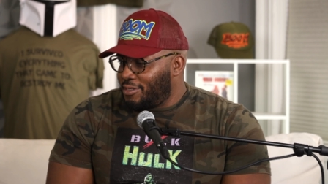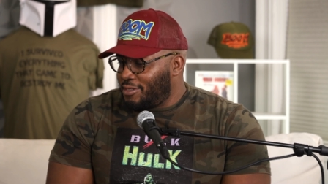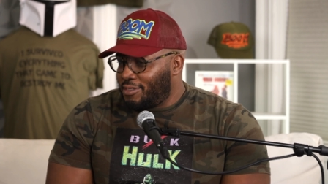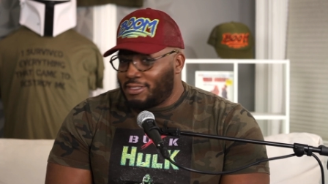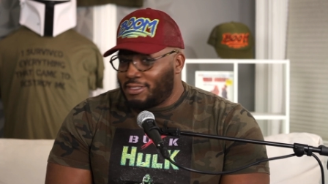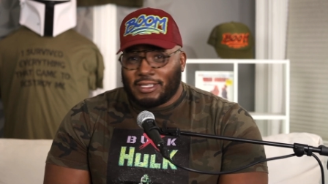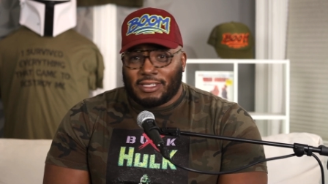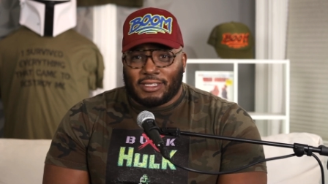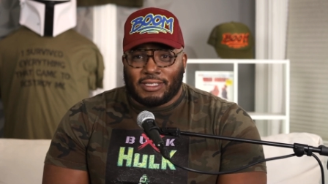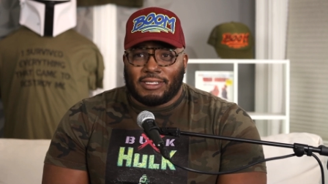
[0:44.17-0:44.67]

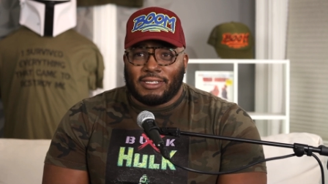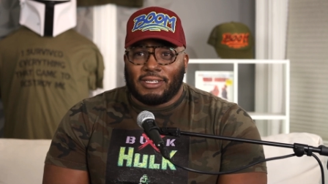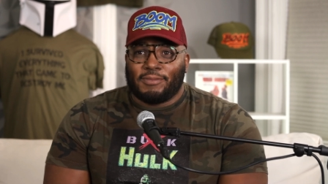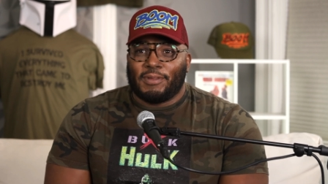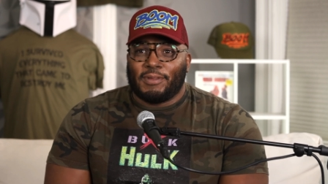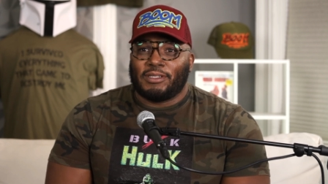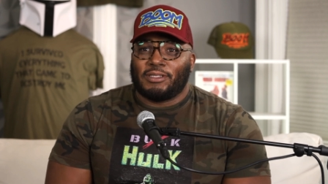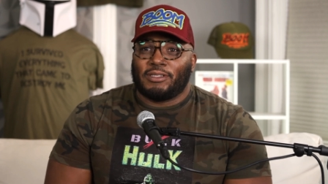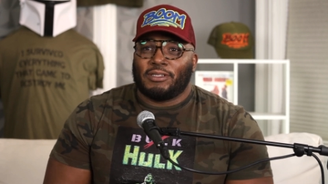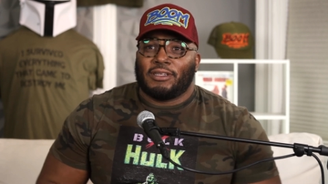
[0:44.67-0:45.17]
Tinkaa G,
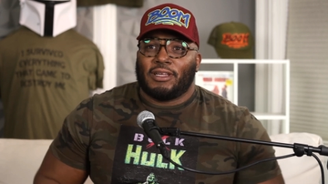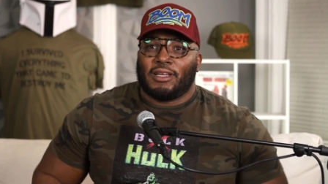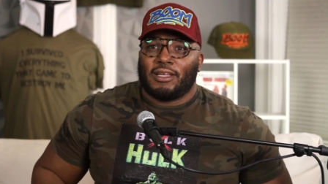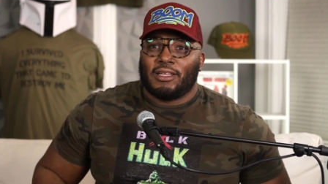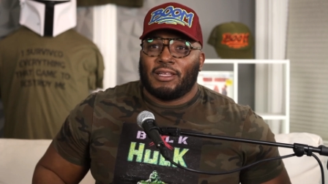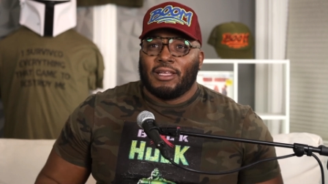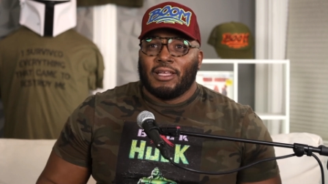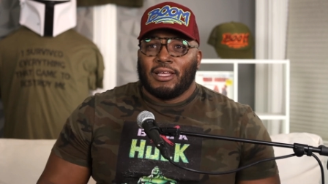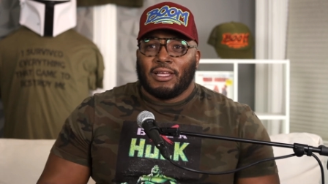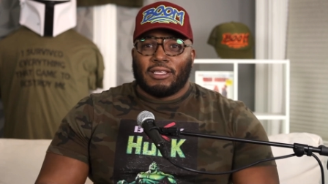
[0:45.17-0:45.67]
make sure y'all
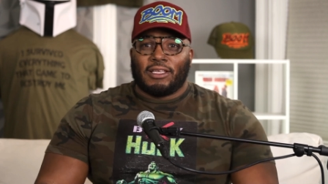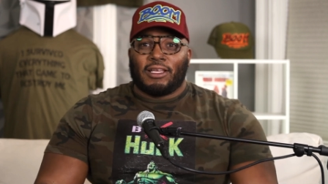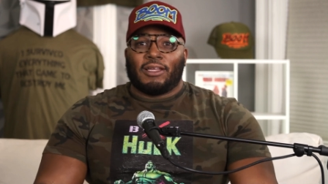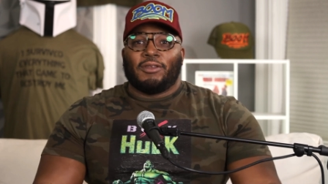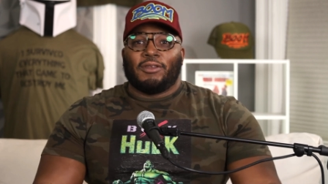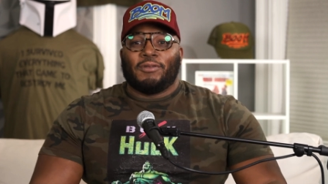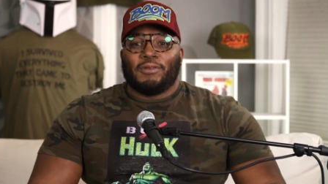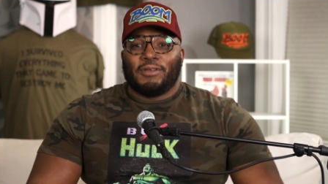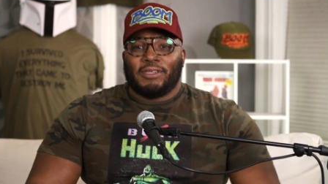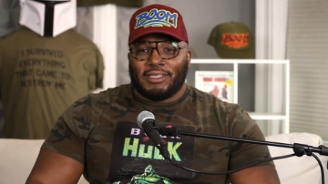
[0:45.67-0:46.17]

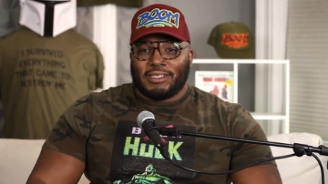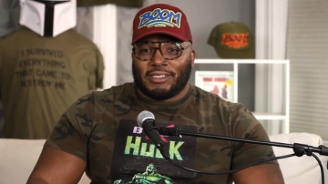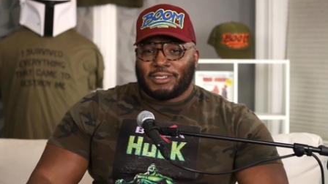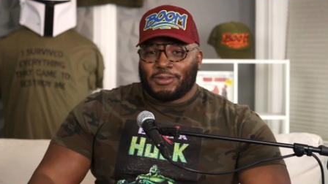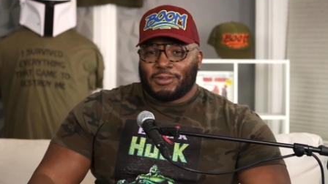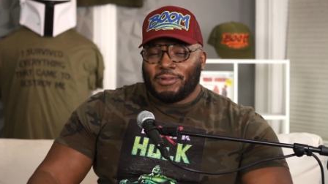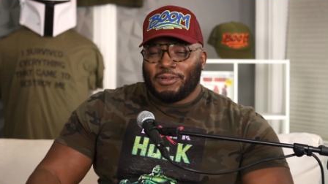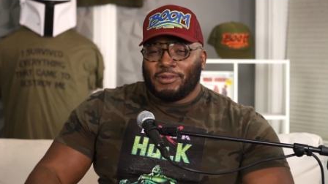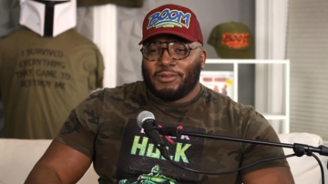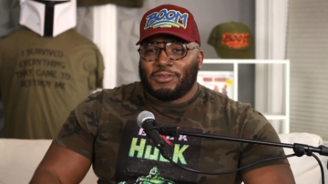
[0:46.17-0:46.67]
know what it is.
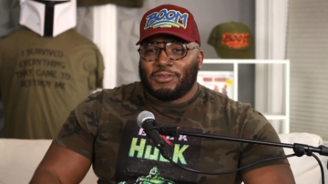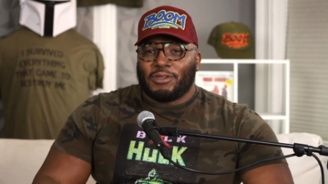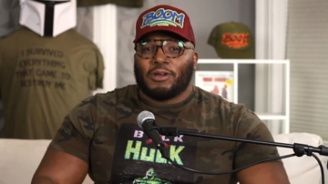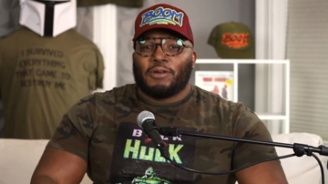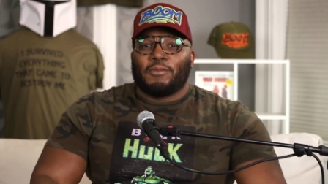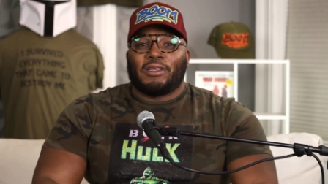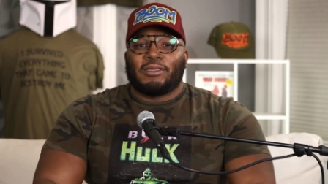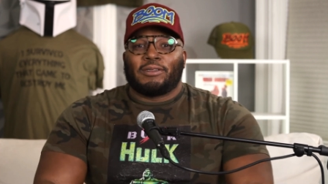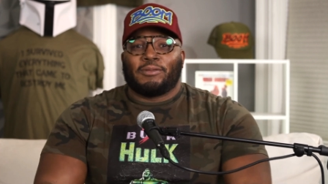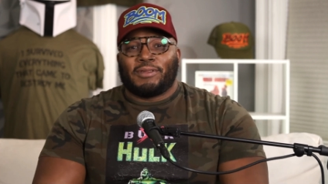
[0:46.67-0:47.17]
So we're going to talk
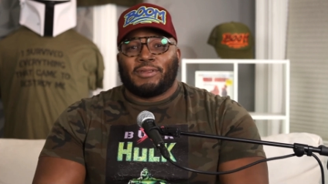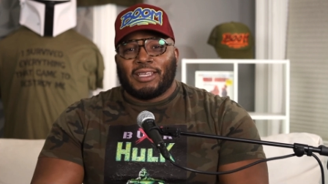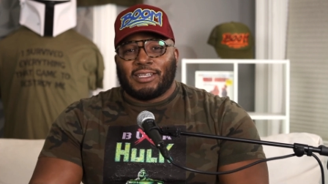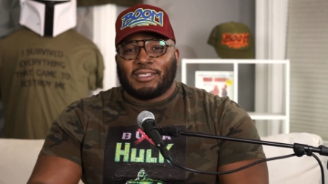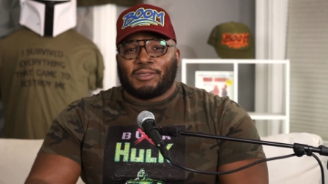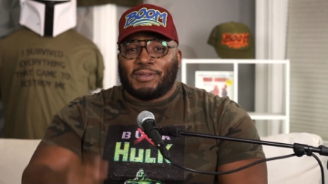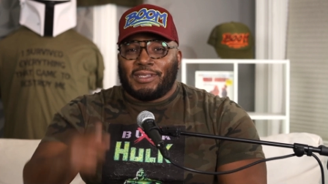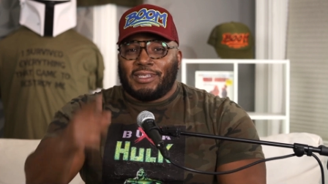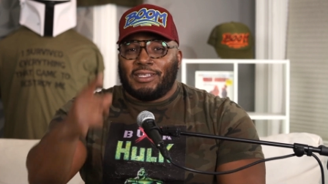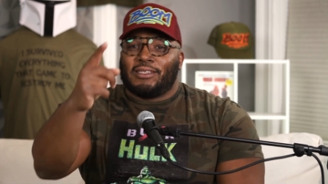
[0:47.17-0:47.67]
about some
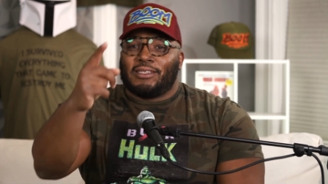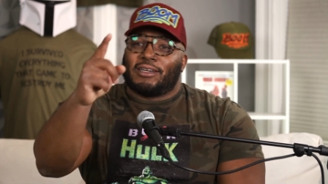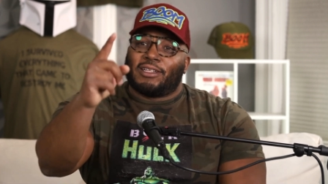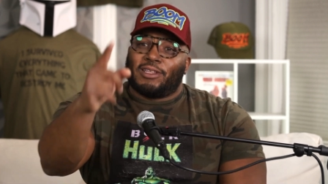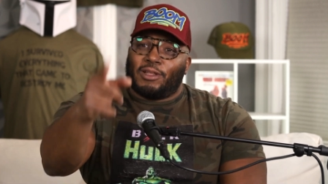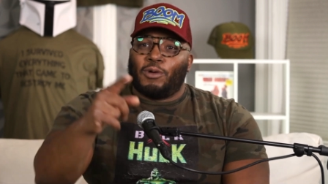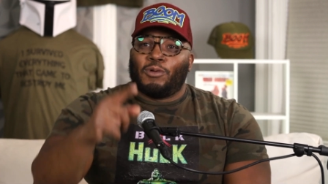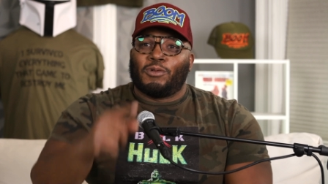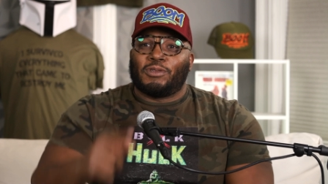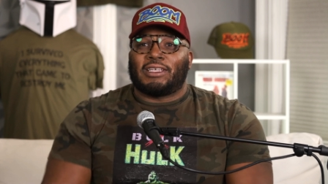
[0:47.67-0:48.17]
things we need to
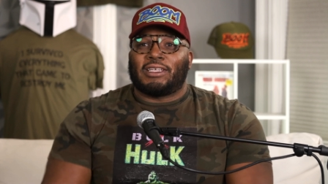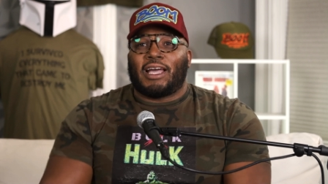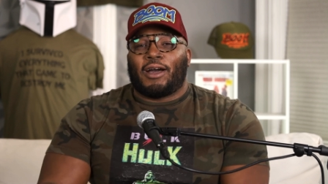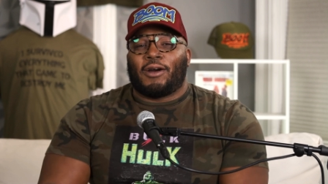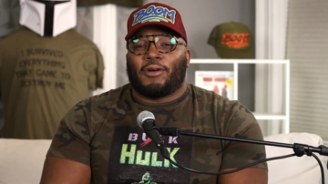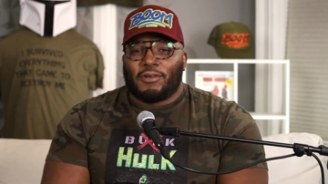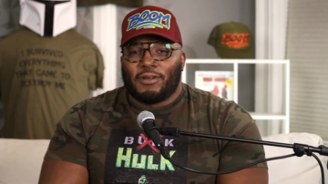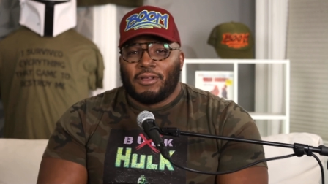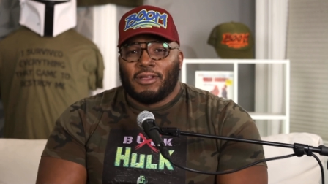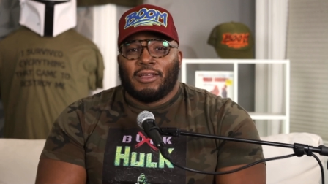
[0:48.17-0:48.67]
close
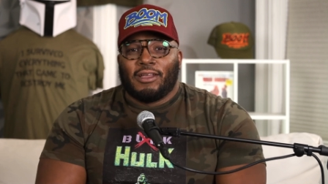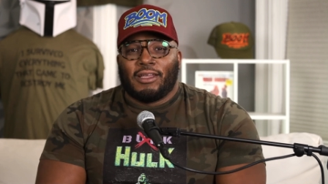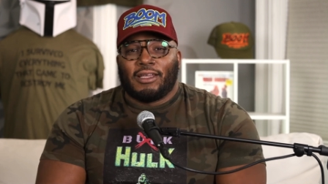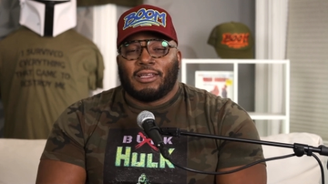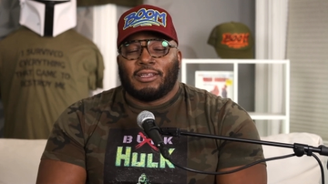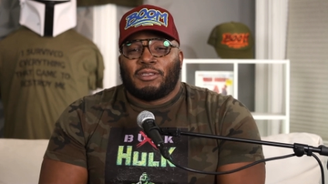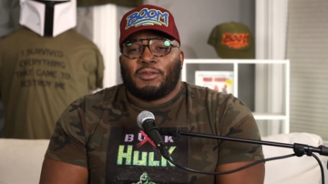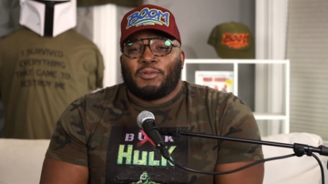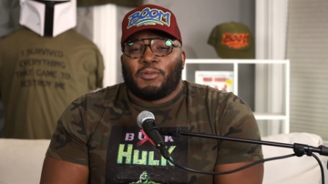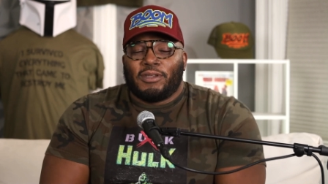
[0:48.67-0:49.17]
out
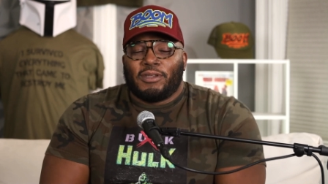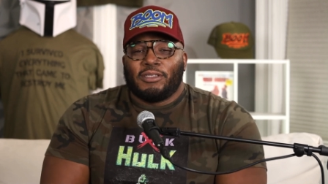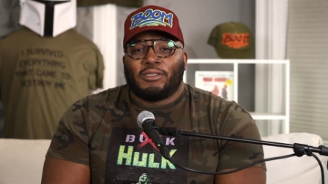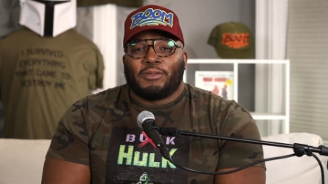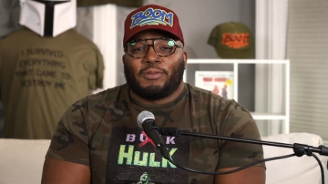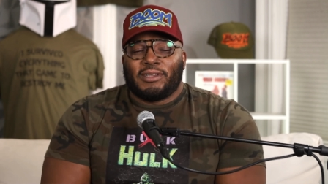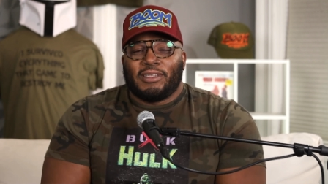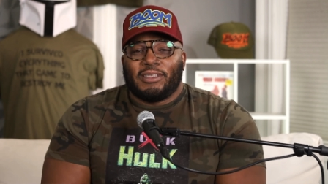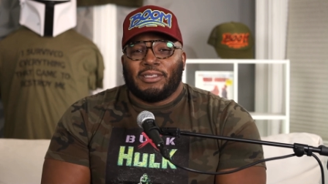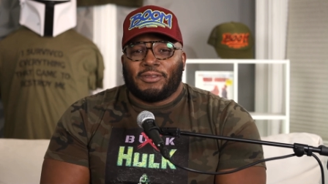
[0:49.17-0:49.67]
in
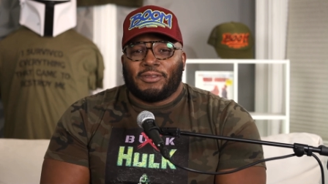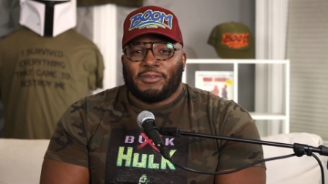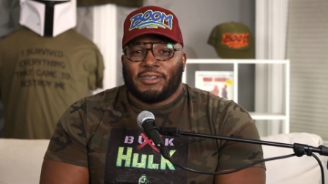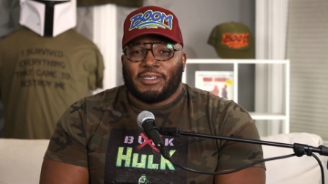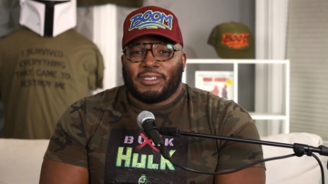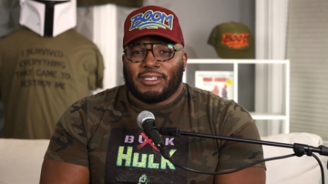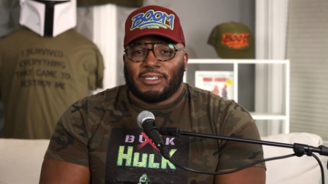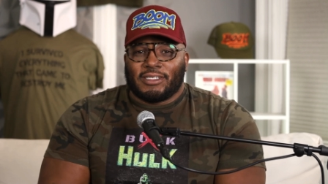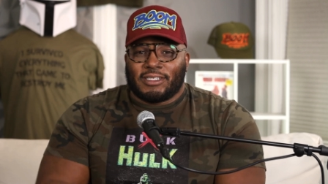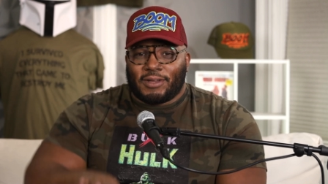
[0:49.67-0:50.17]
2023,
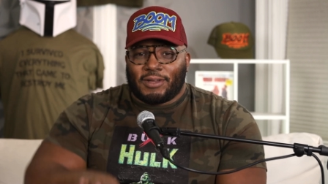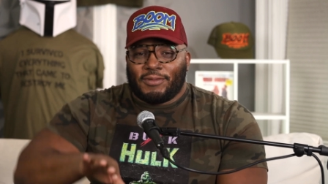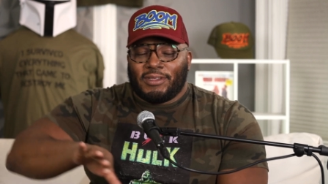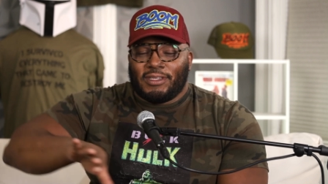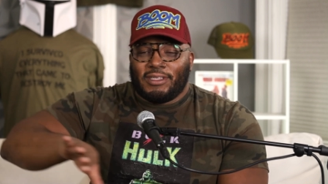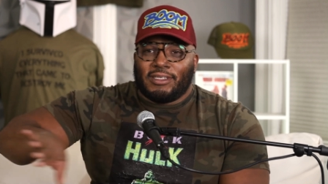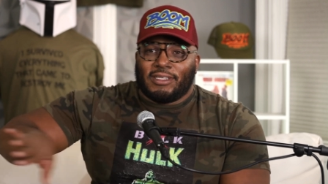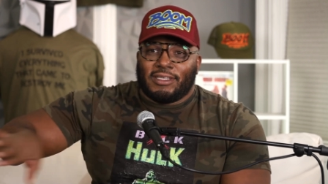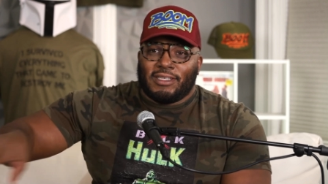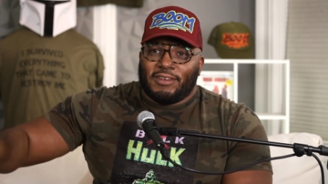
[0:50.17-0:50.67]
things that we
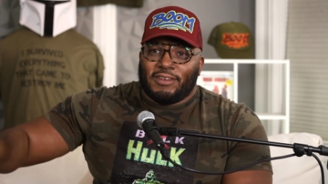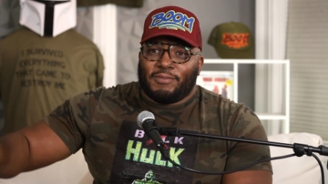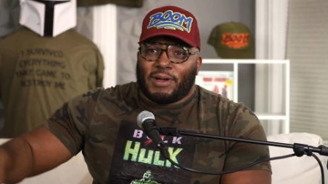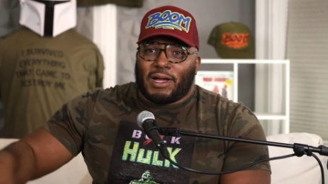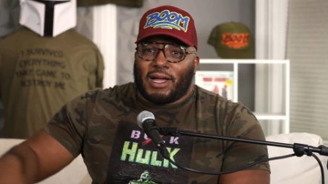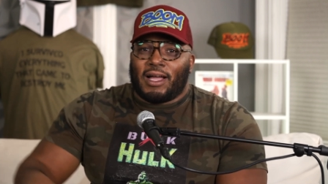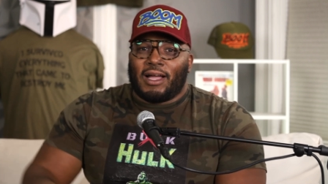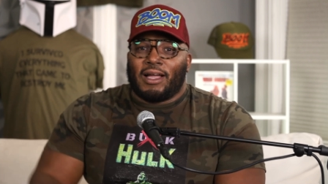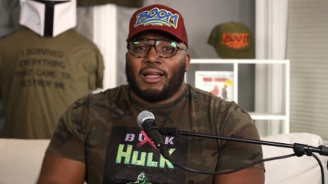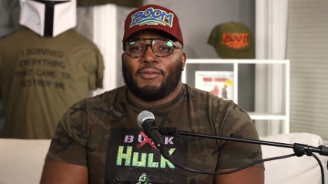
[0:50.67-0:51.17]
need to leave
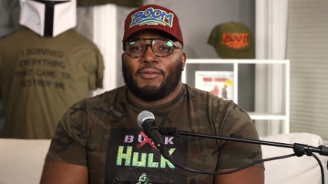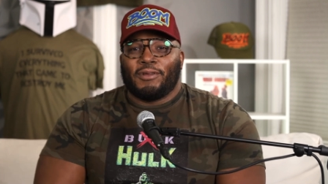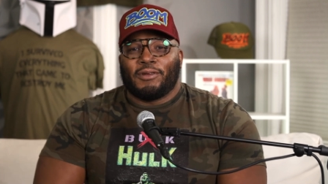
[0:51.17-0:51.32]
behind.